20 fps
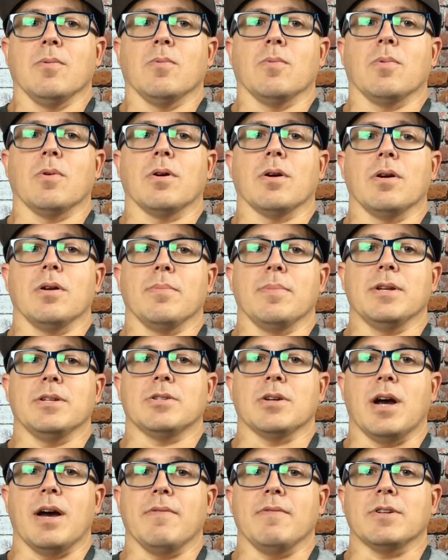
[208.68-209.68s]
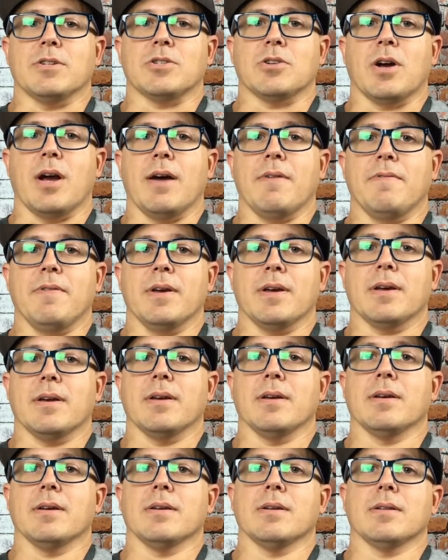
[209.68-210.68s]
We're going to be driving traffic
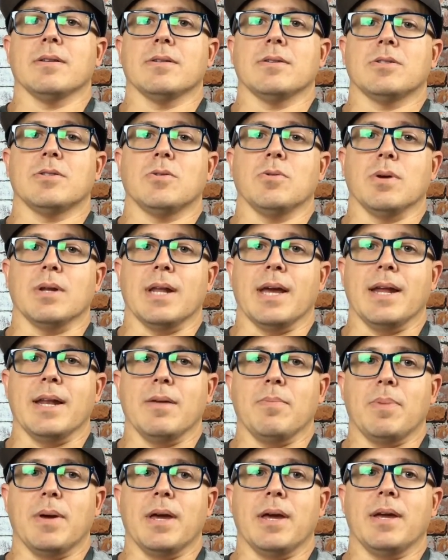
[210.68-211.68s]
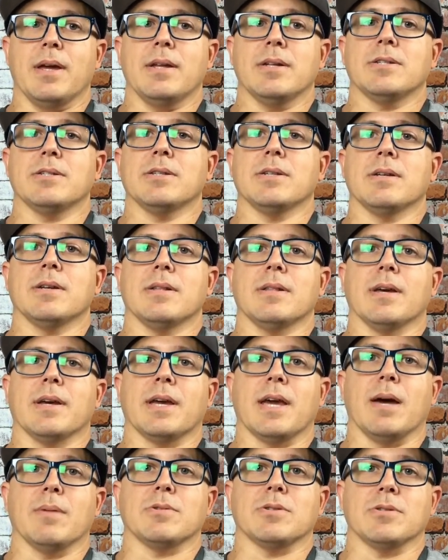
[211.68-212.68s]
to a landing page that
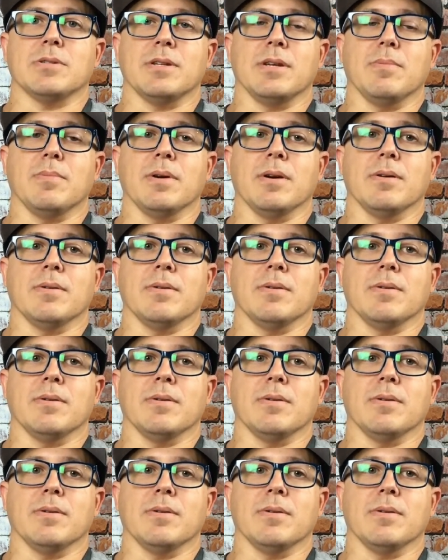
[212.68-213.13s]
captures email,